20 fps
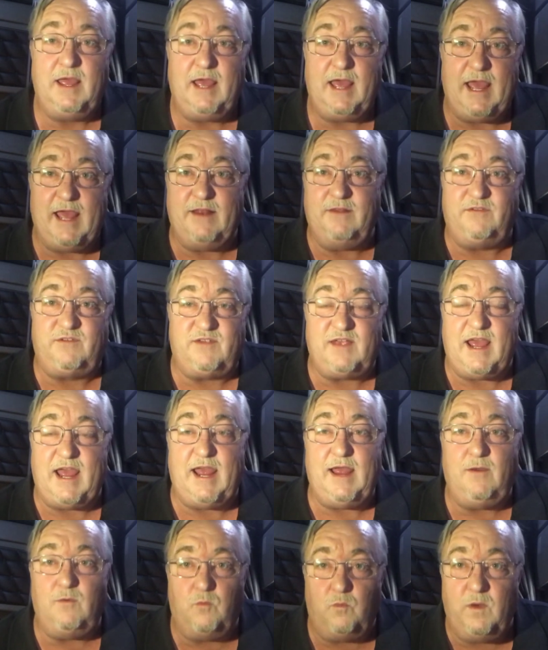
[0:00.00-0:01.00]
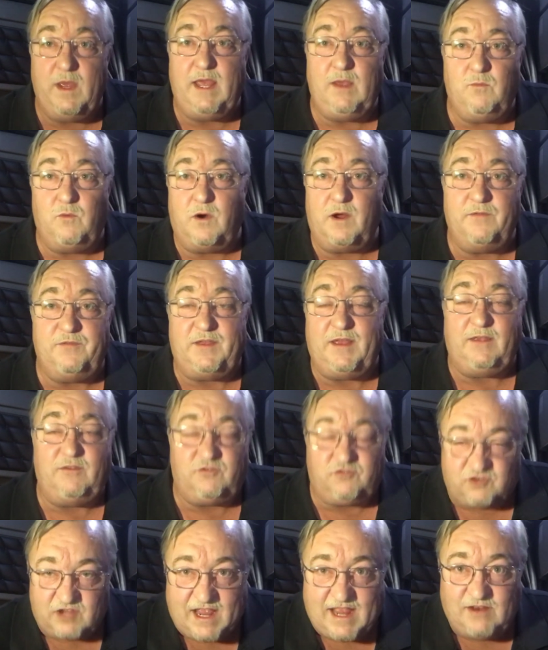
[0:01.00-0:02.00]
and say, we want these
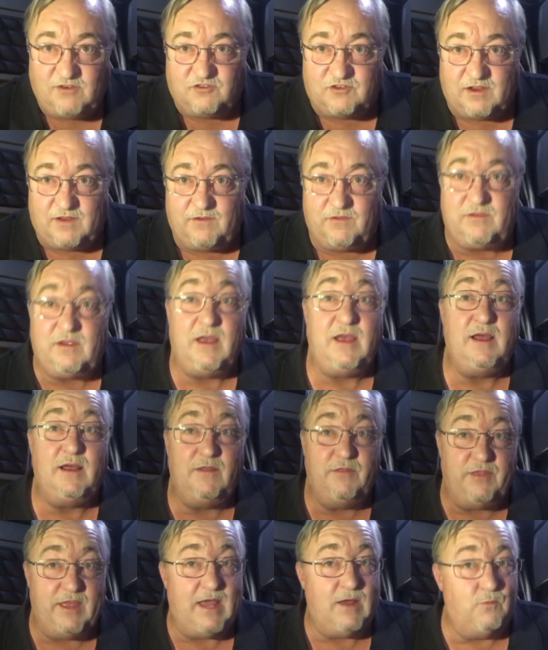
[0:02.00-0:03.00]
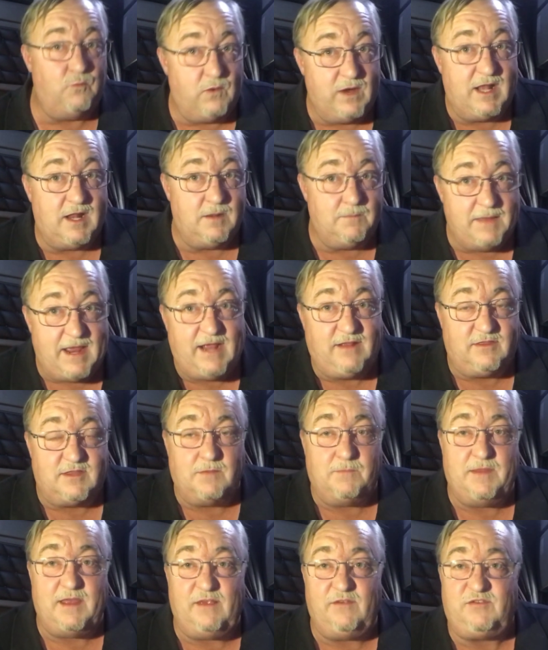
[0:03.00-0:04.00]
changes, they will make
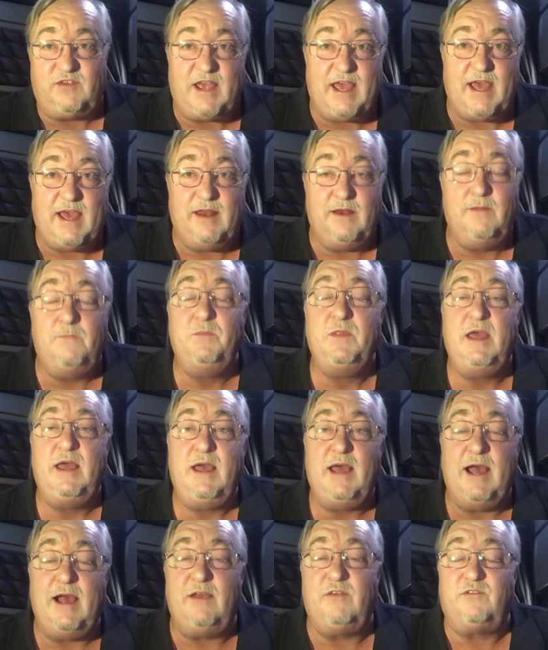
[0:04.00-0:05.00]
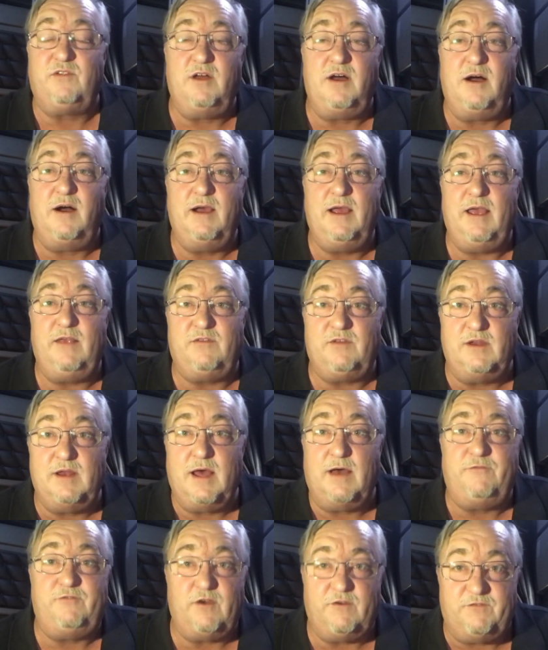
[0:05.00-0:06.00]
them, they said, as long as
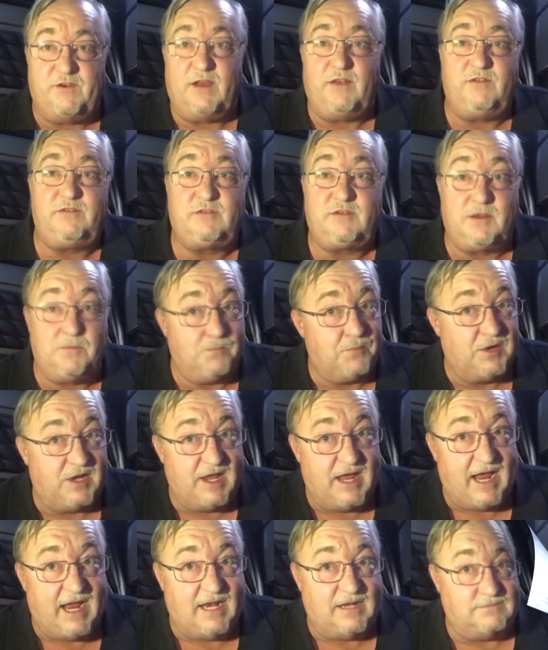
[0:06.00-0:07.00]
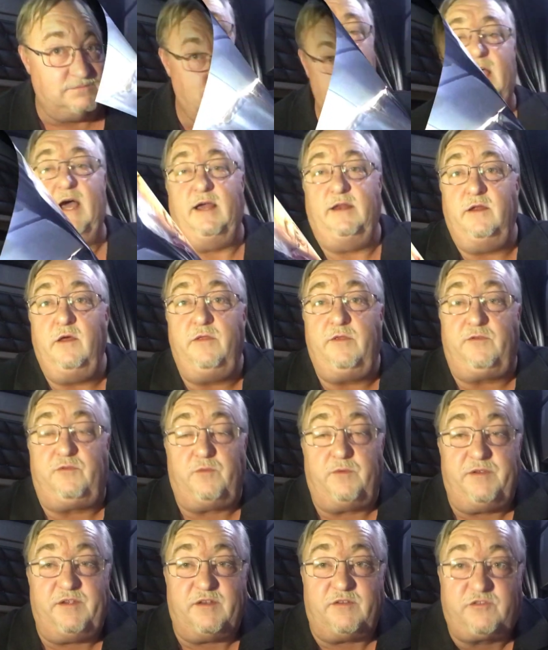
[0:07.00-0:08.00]
enough of us complain. Okay, I know this
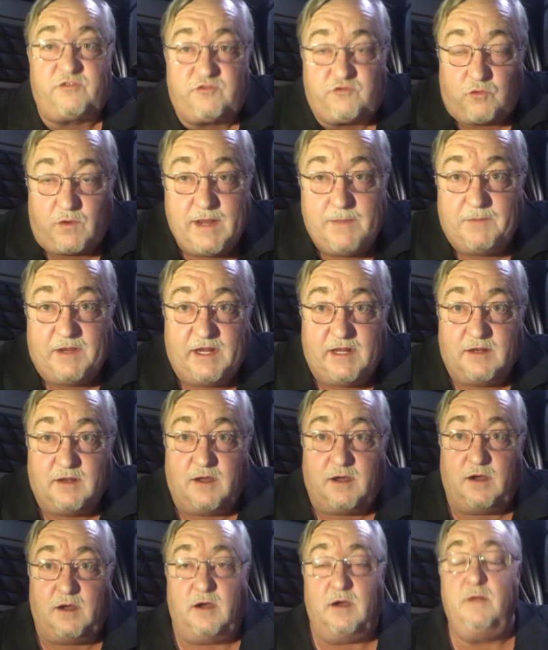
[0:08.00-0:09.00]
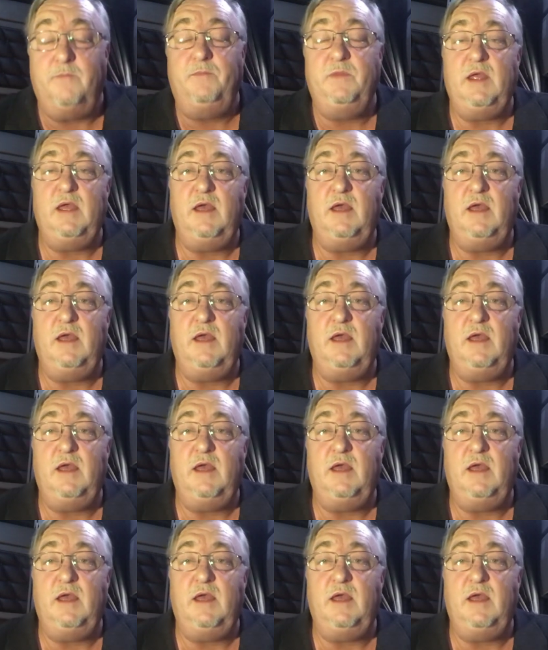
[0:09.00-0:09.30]
was extremely long,